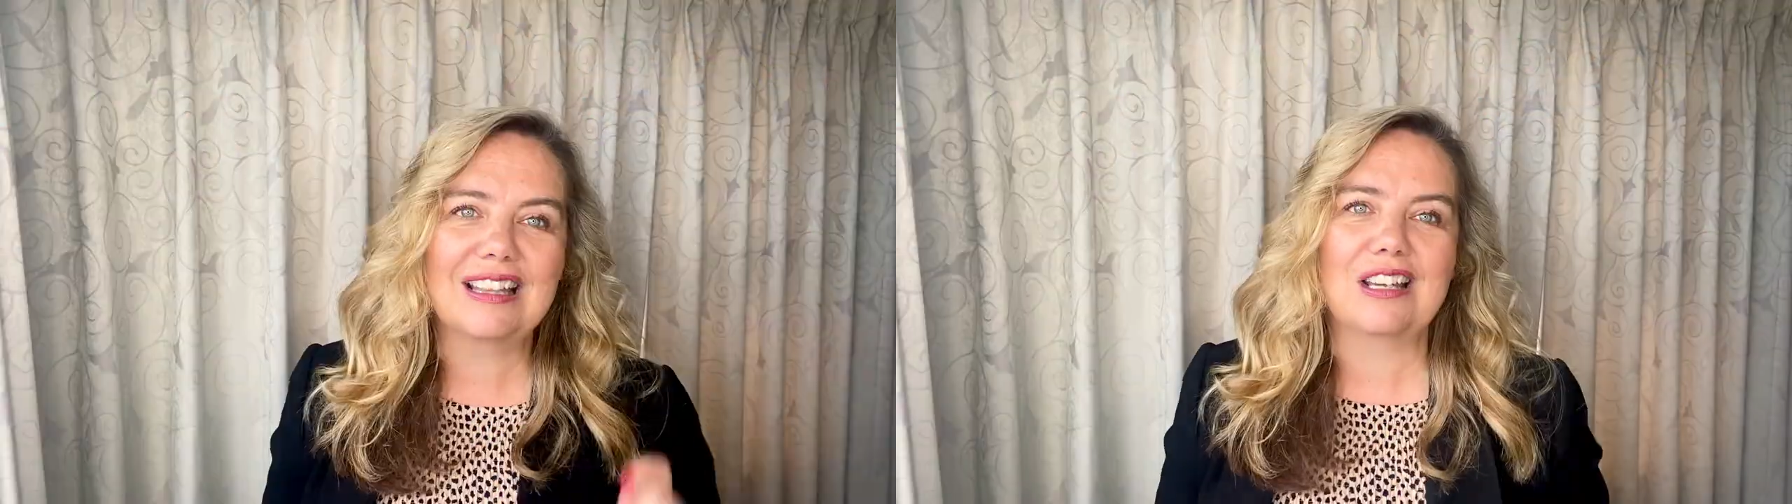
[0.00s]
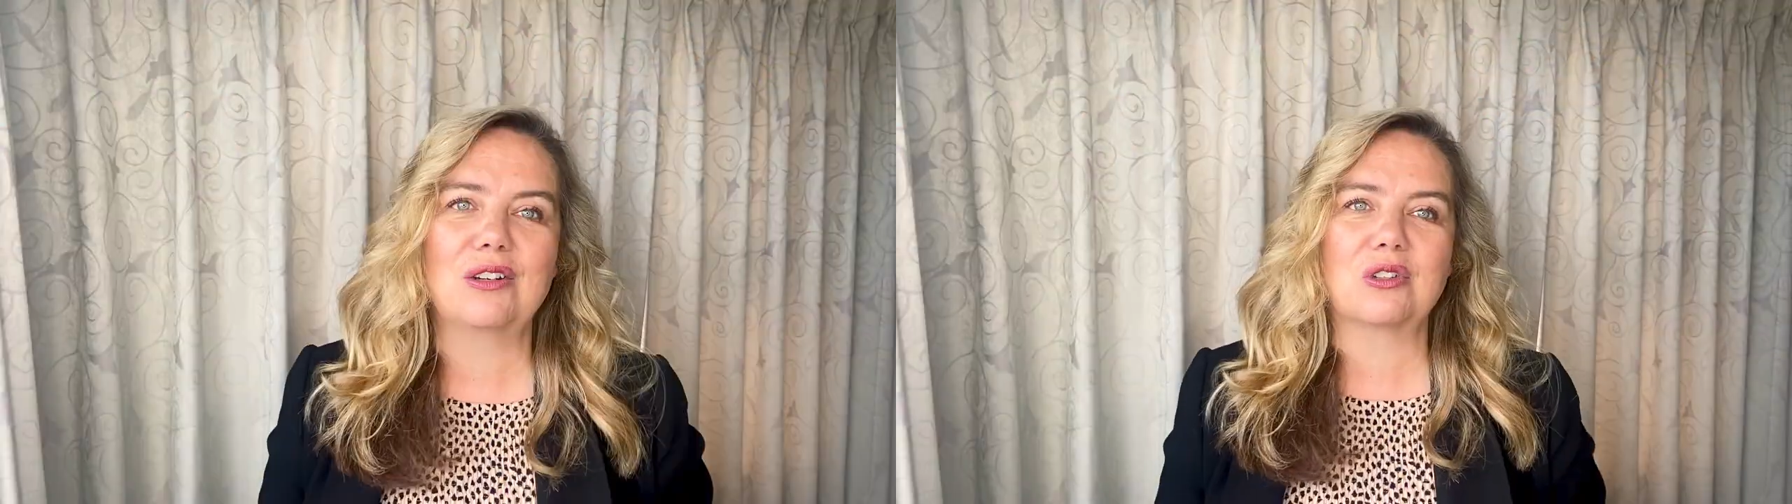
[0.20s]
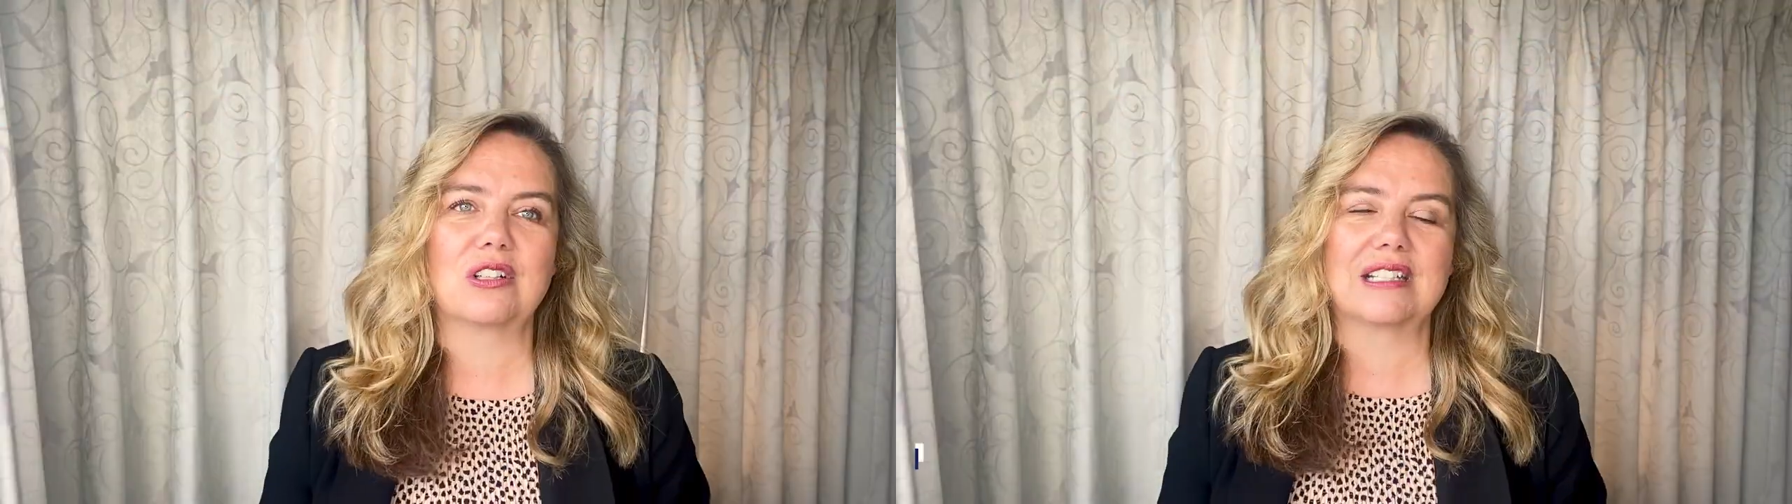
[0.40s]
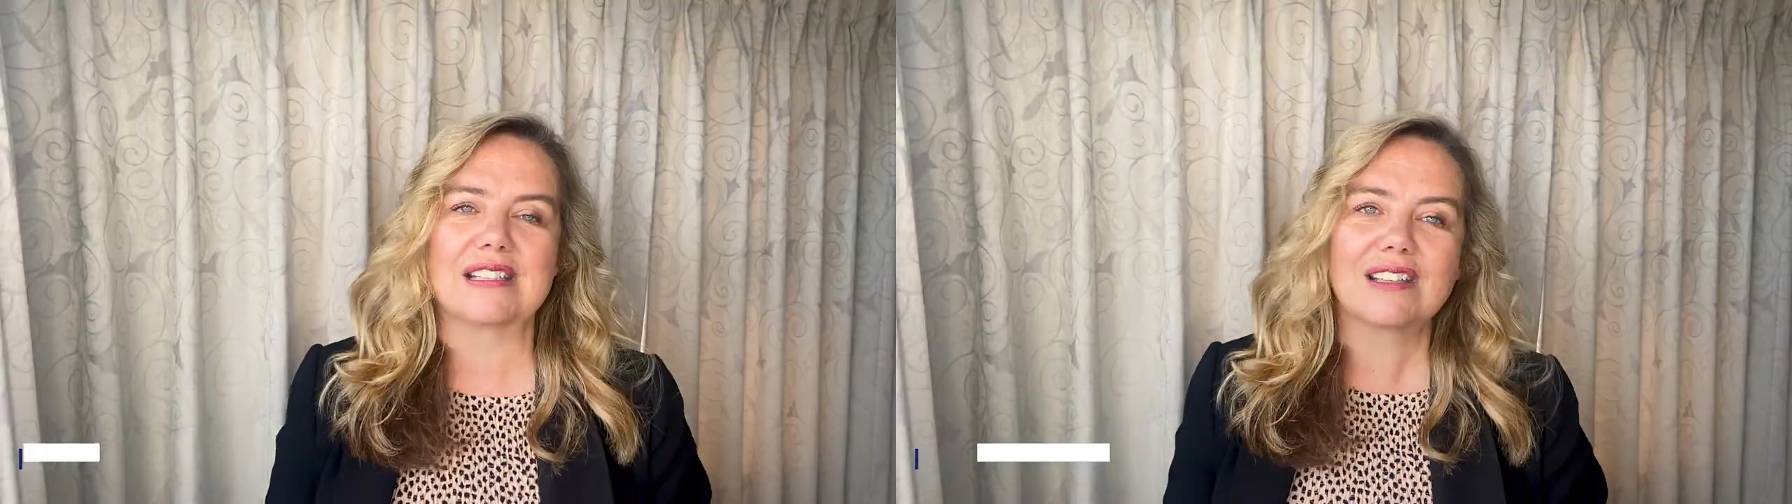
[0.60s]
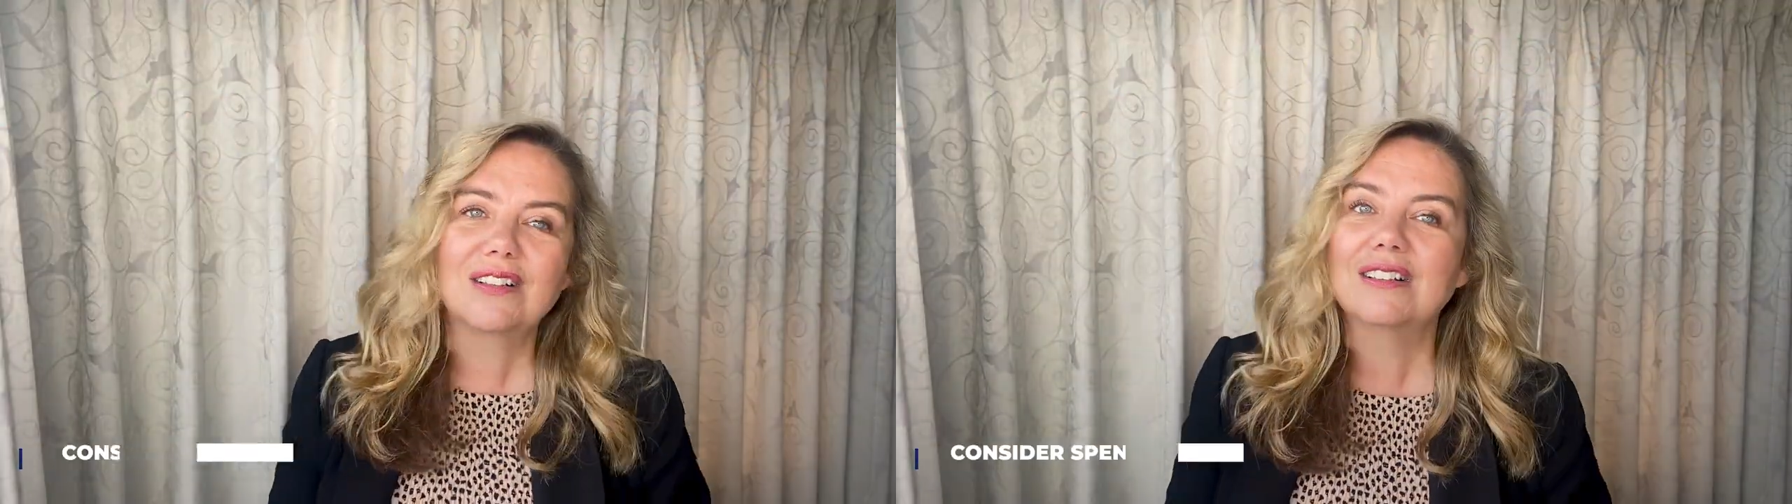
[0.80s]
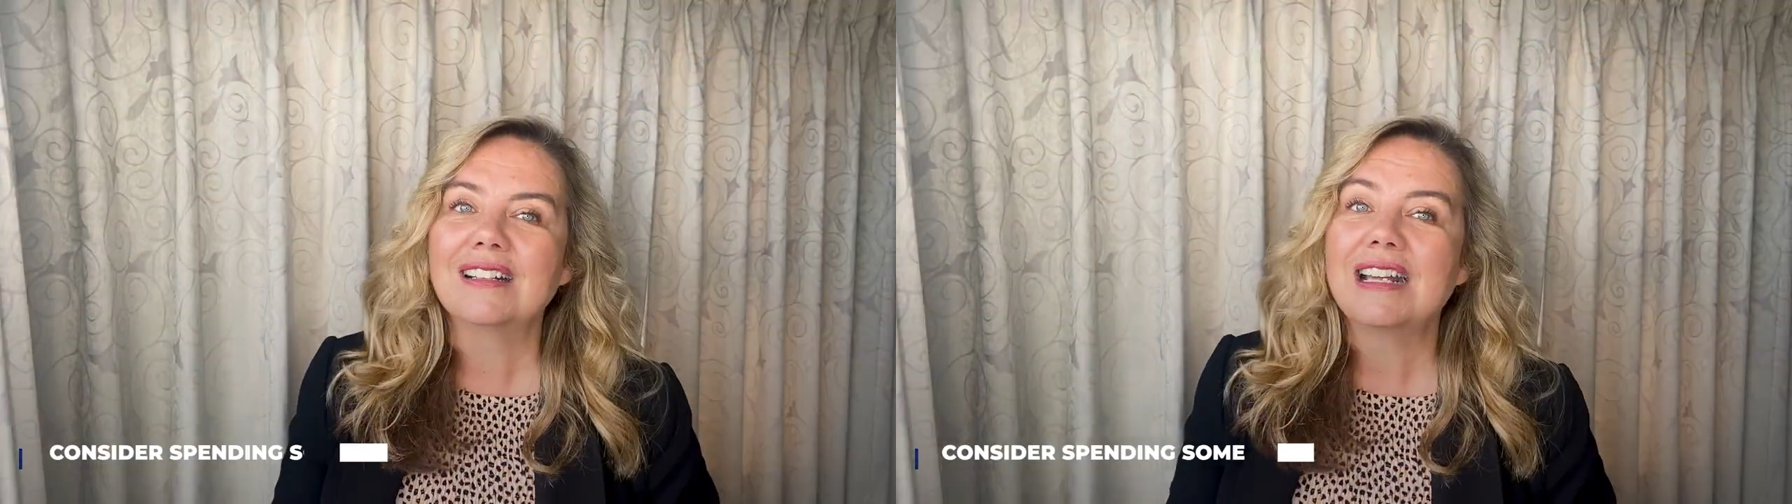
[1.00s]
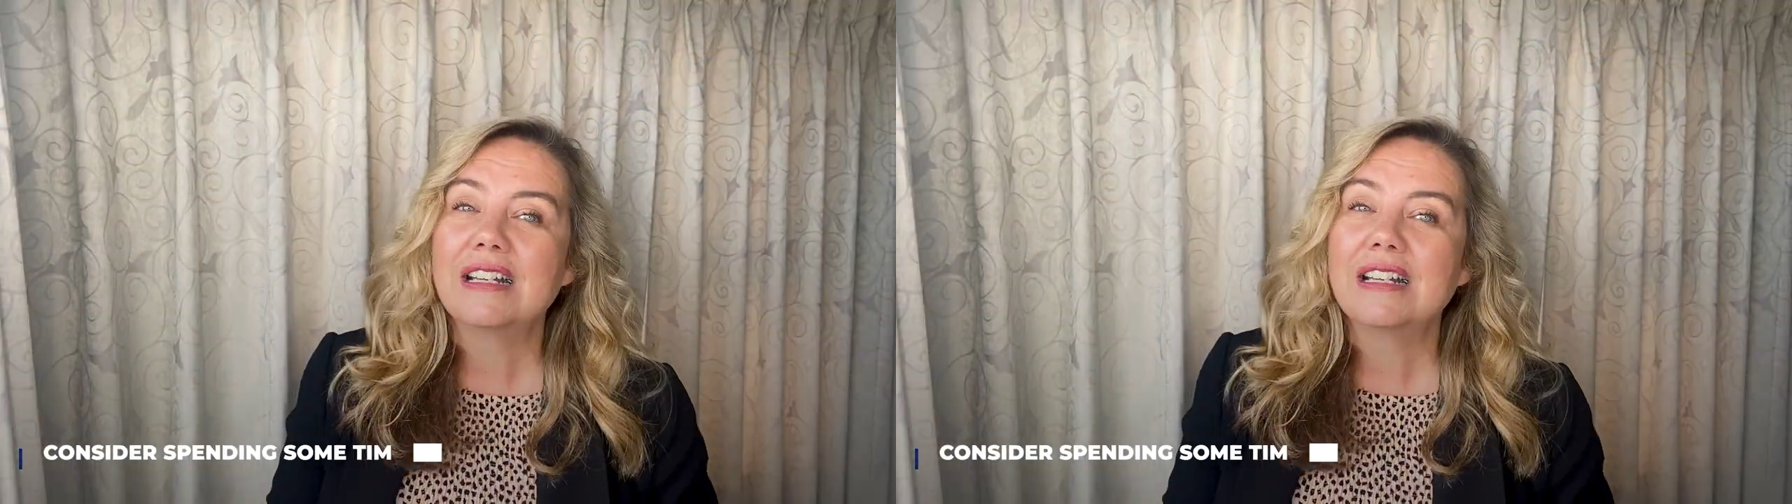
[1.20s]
that you should consider